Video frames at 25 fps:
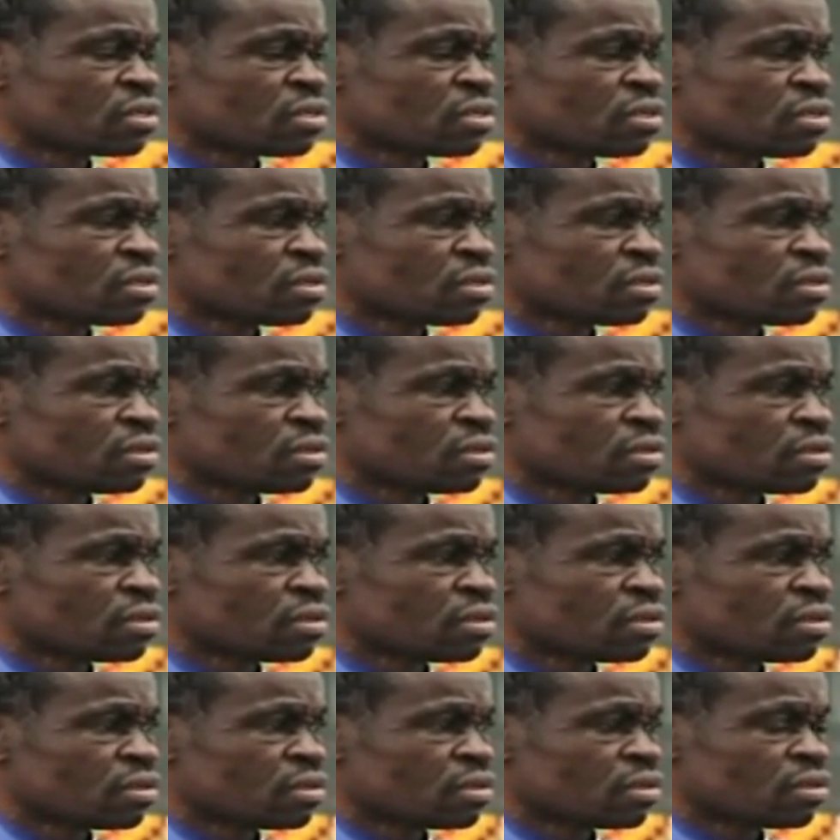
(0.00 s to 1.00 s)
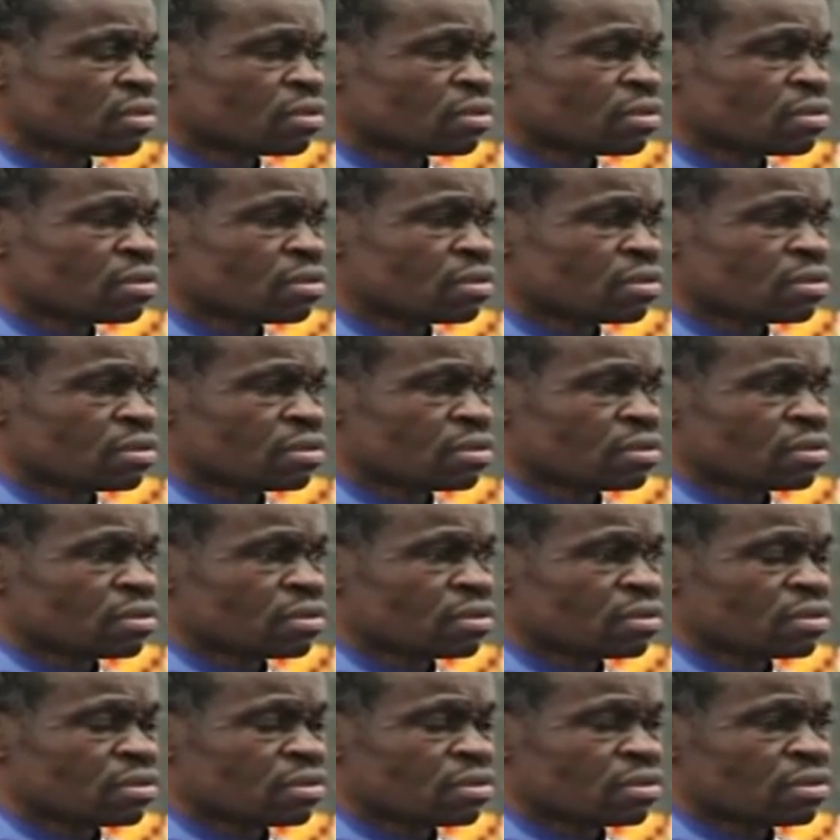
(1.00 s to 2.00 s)

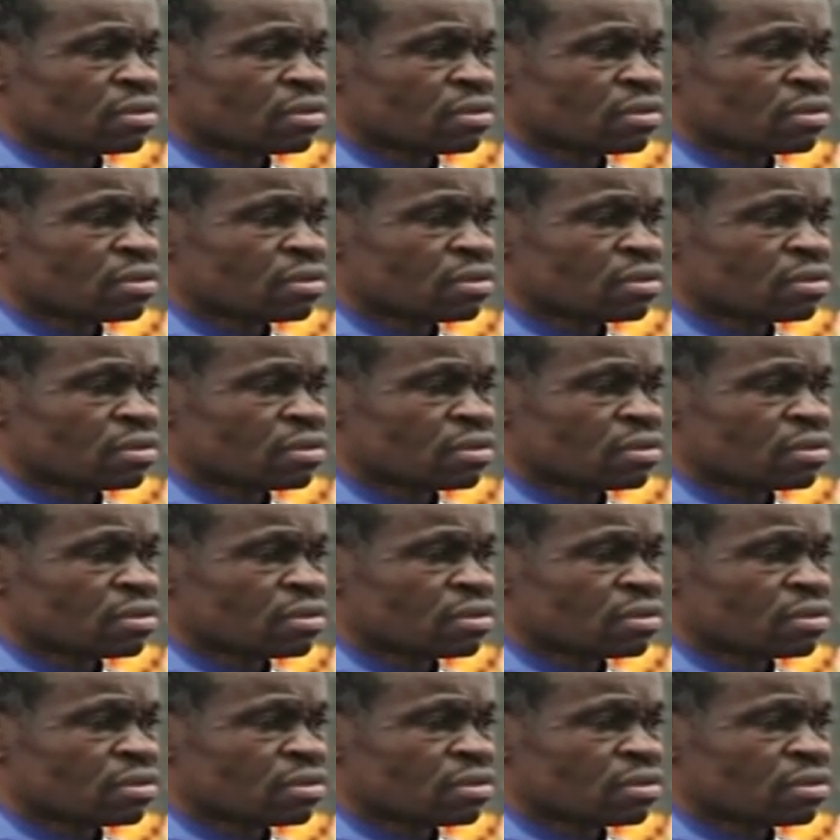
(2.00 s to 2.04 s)
(no one is talking)